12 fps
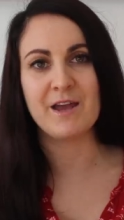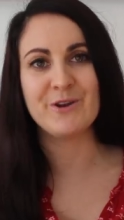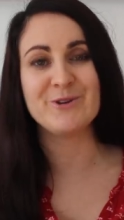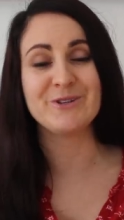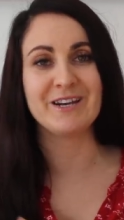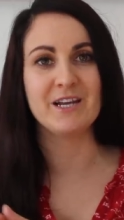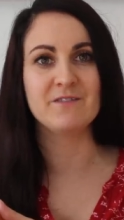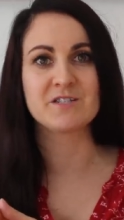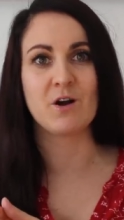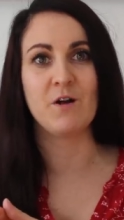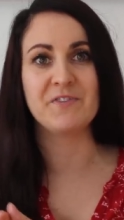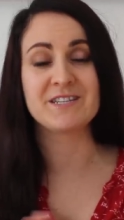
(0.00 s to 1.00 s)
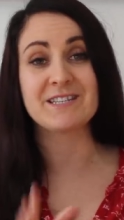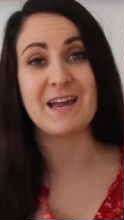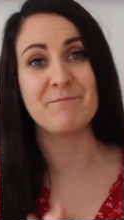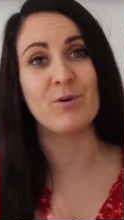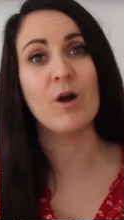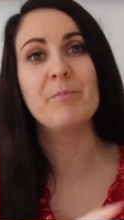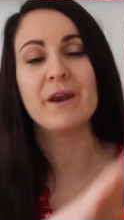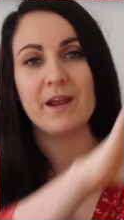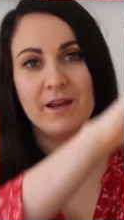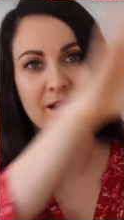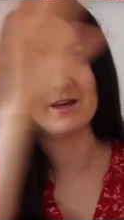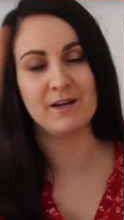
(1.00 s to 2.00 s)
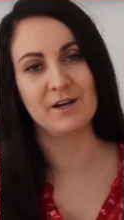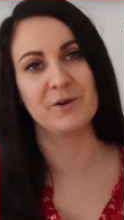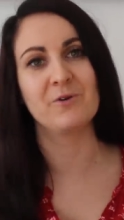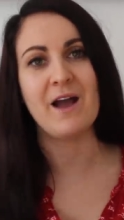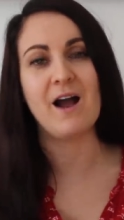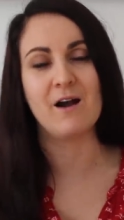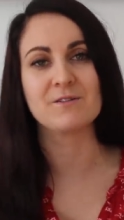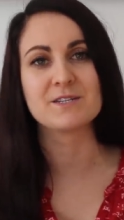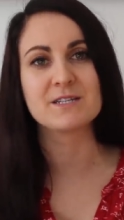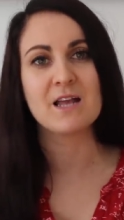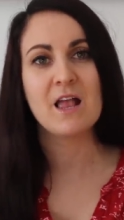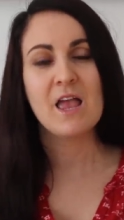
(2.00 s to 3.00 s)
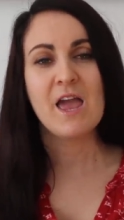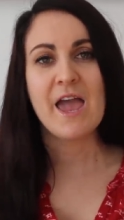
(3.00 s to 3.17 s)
man who lives on the same property in a little house